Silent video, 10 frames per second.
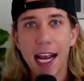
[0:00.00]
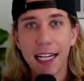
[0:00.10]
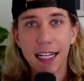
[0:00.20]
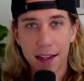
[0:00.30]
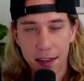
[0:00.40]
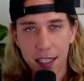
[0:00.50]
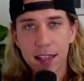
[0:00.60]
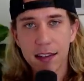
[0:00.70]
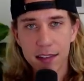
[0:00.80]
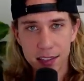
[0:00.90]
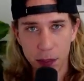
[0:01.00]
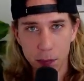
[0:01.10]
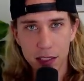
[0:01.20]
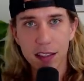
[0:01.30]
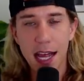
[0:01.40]
And I think the same
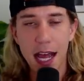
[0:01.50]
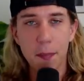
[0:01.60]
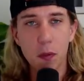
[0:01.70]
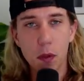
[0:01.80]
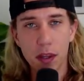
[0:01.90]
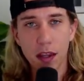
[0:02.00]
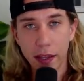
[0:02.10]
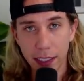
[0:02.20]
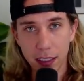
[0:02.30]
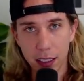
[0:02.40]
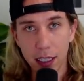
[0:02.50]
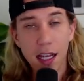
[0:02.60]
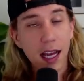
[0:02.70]
thing is going to happen with the Lightning.